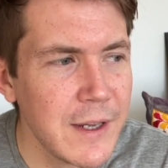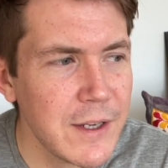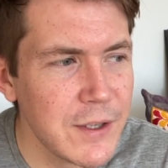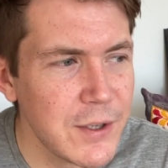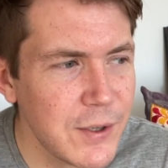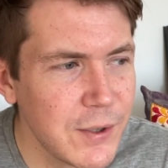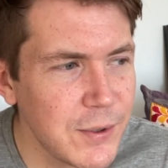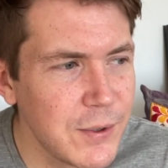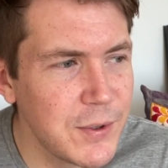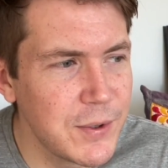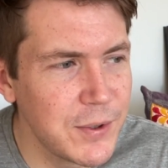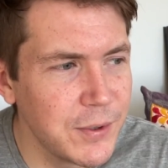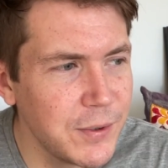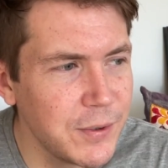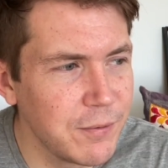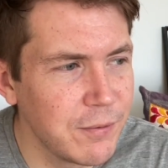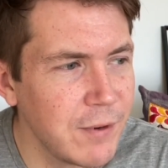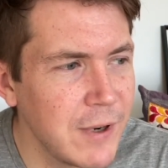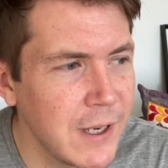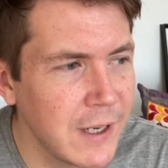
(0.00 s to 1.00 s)
to, to
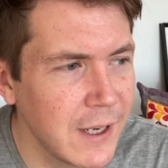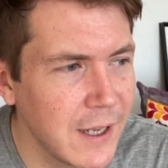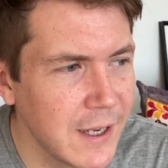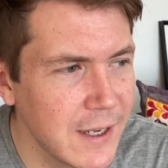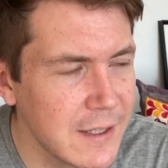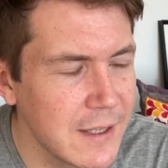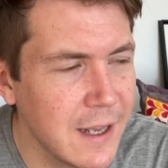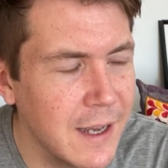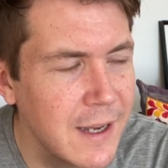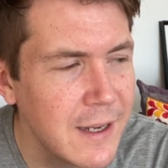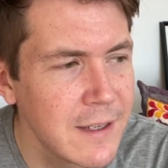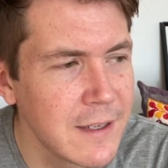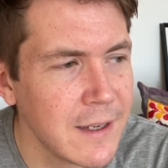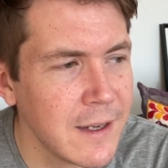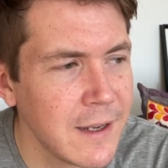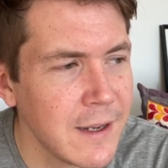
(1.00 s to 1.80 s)
realize that.